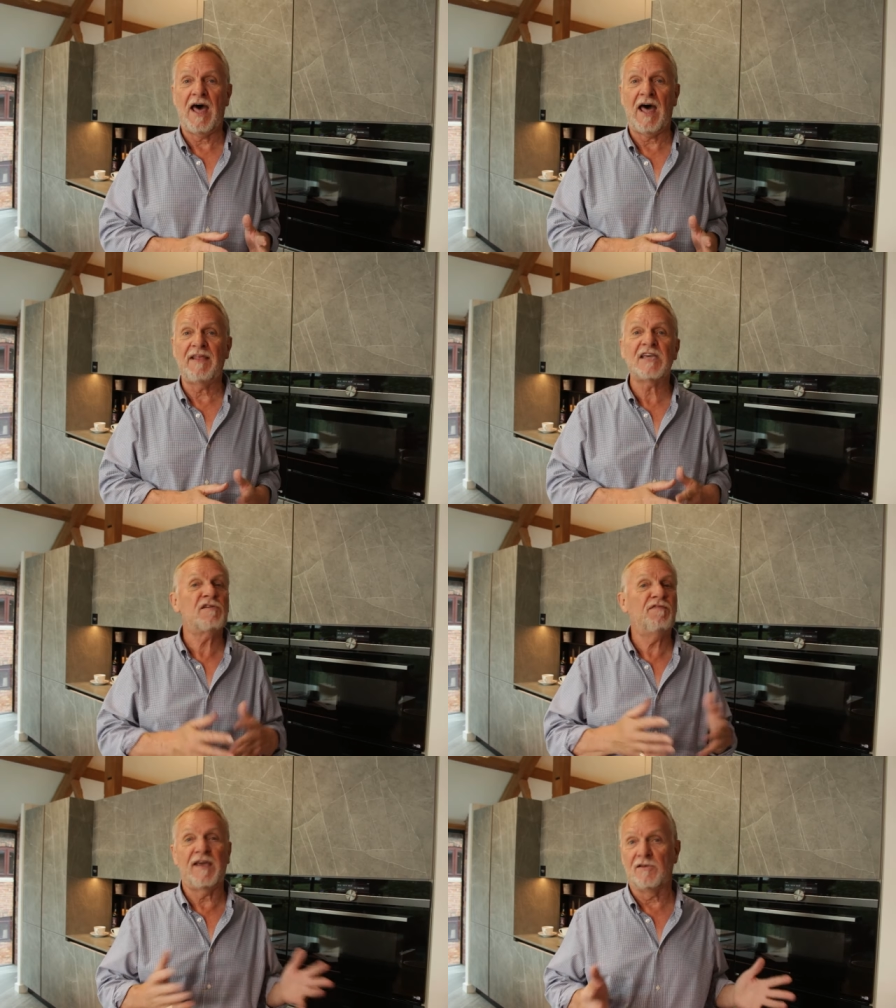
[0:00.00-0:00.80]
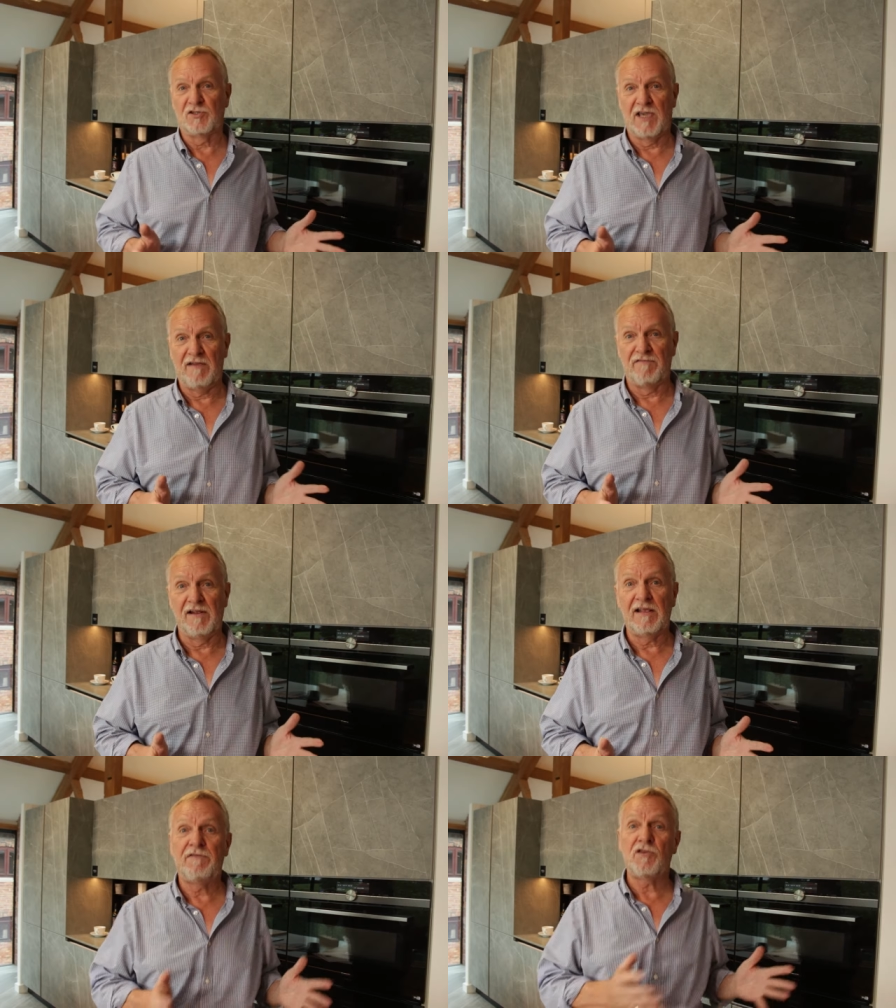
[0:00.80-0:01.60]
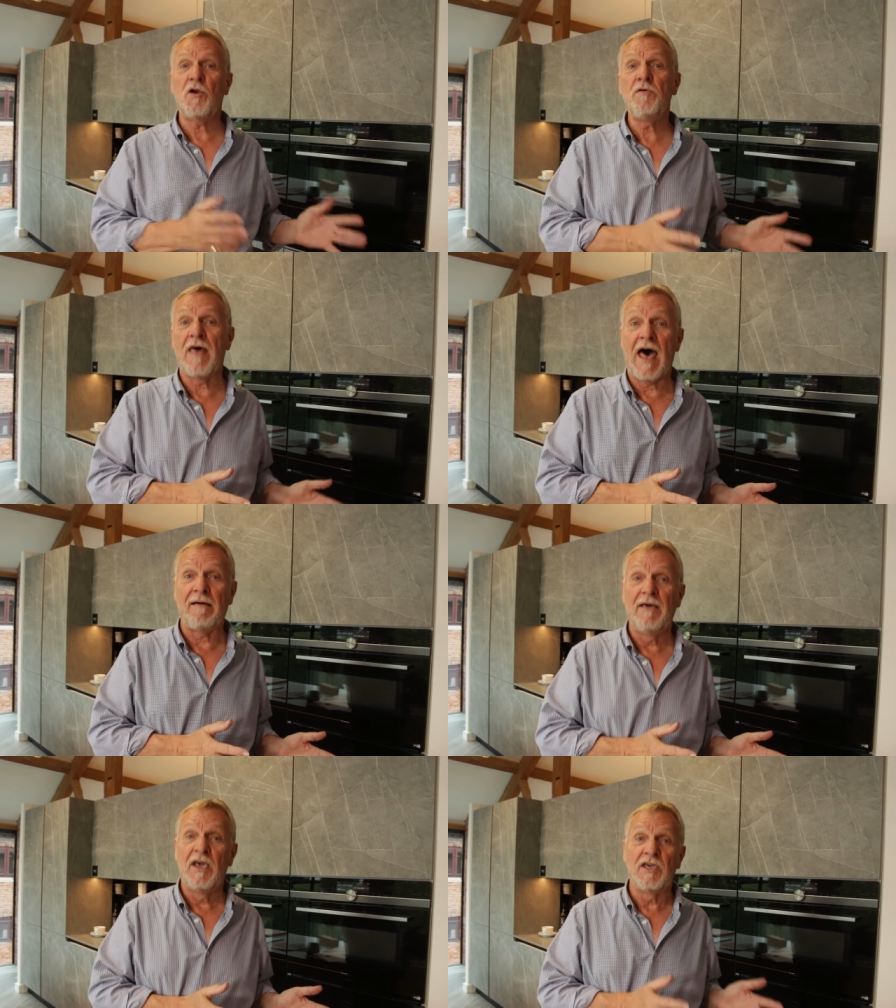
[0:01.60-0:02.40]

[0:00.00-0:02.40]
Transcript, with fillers: And that's a fail-safe, really. If you do that,